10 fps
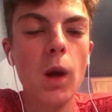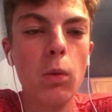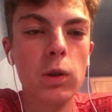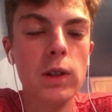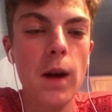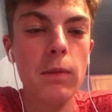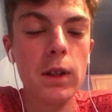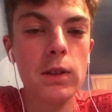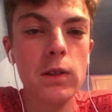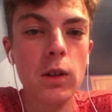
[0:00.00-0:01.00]
What's happening?
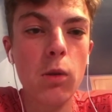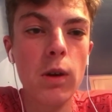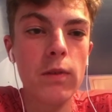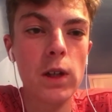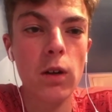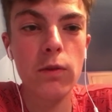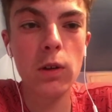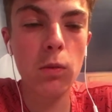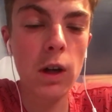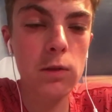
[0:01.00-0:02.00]
This is a quick video for
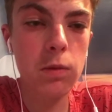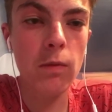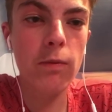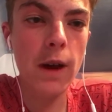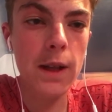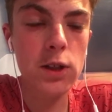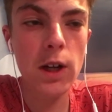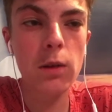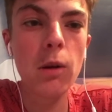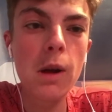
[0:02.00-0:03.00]
the West Brom fan
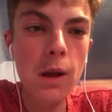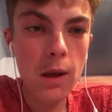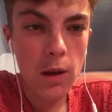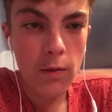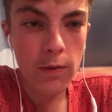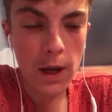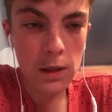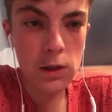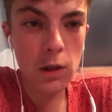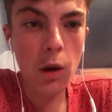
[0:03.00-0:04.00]
channel.
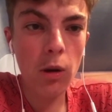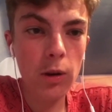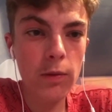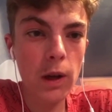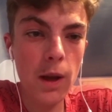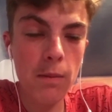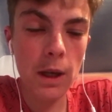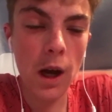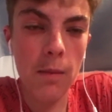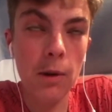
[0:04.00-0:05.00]
Thanks to Connor for letting me
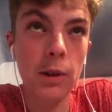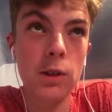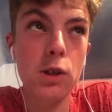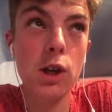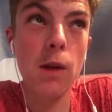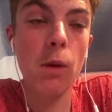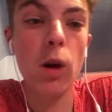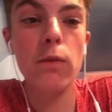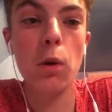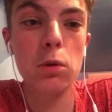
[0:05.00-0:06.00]
come on and share my
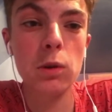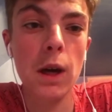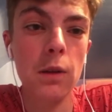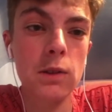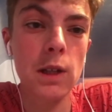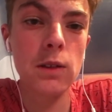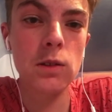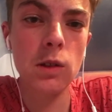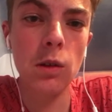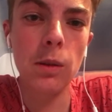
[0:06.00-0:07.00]
thoughts on how the
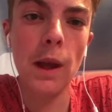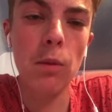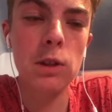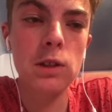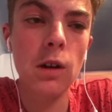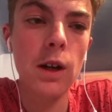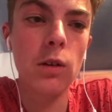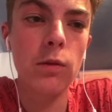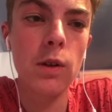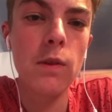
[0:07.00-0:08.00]
season's gone. Now, we started
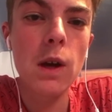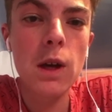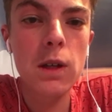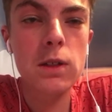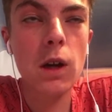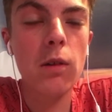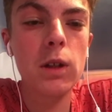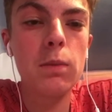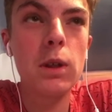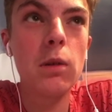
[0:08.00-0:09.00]
off with
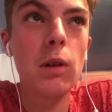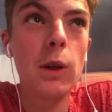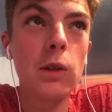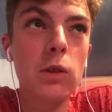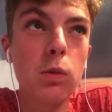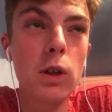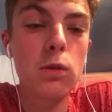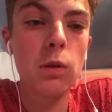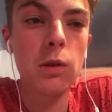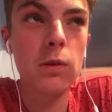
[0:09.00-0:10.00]
Tony Pulis,
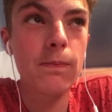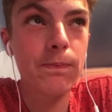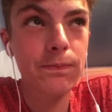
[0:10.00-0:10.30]
which was